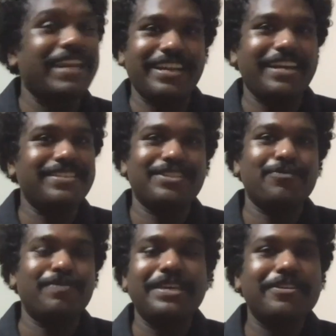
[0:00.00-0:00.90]
It's very
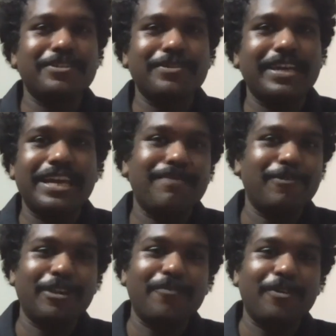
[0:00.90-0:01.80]
nice to be here
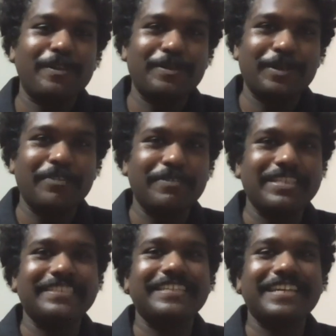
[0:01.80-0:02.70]
today, and I'm looking forward to
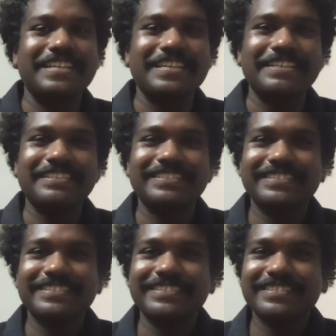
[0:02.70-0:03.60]
a conversation,
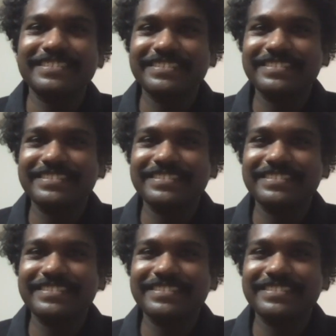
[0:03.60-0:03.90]
Anna.